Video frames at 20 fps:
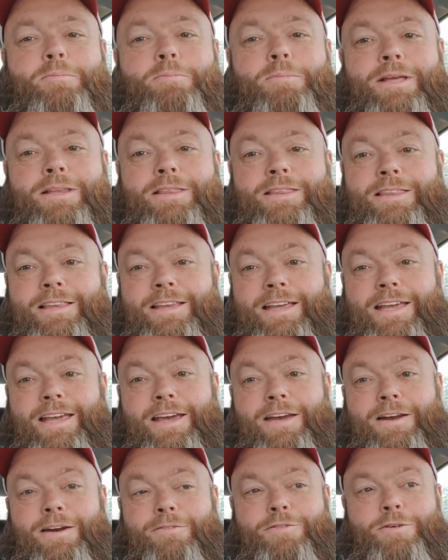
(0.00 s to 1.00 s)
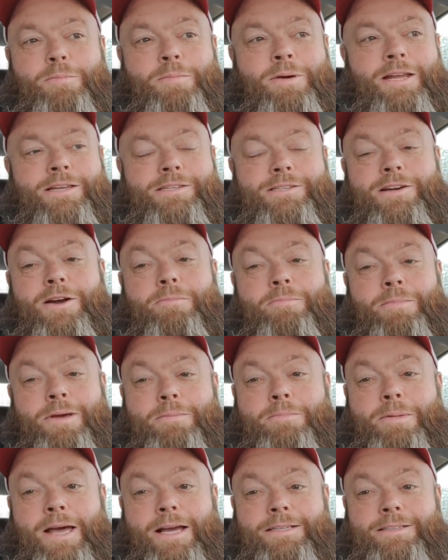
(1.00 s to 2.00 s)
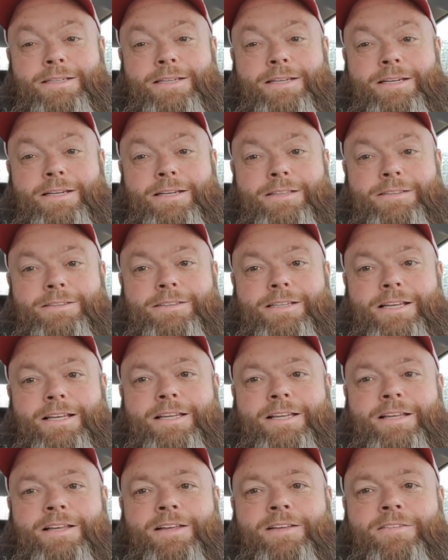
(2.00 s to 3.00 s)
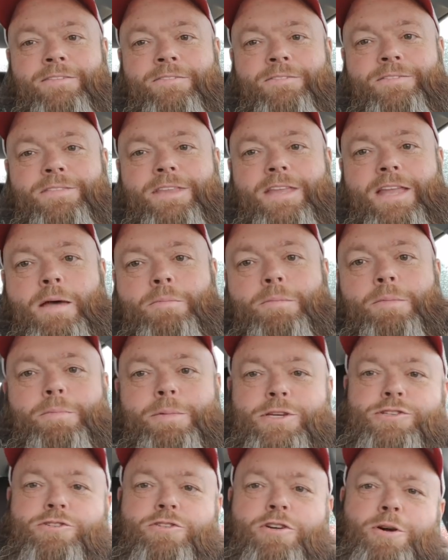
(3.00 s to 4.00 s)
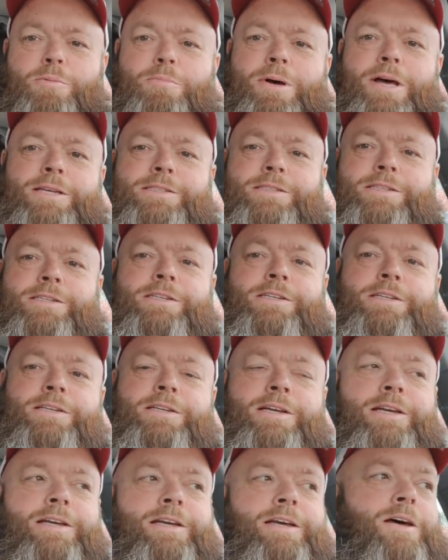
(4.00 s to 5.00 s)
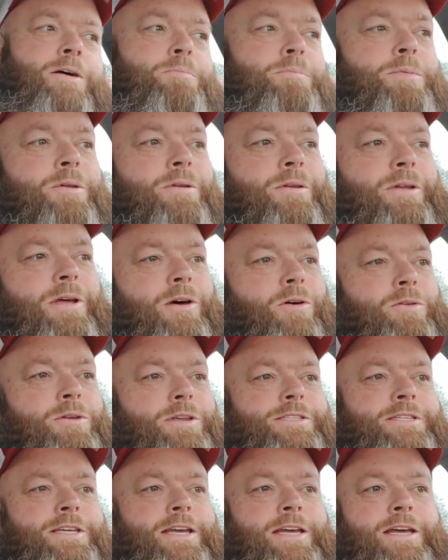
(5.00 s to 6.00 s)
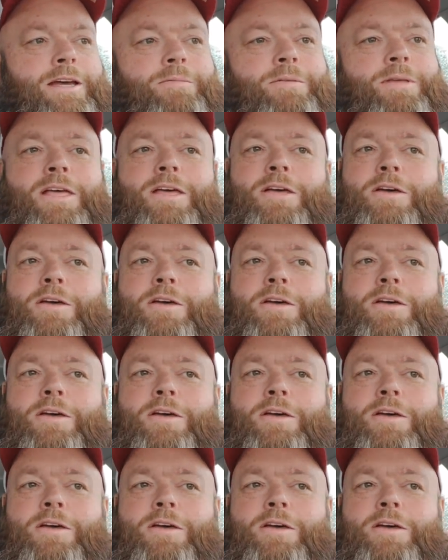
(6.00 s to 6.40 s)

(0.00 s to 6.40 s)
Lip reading: But in a few minutes, they're going to be in the backseat because I'm going to be struggle busting. I'll hold this thing up.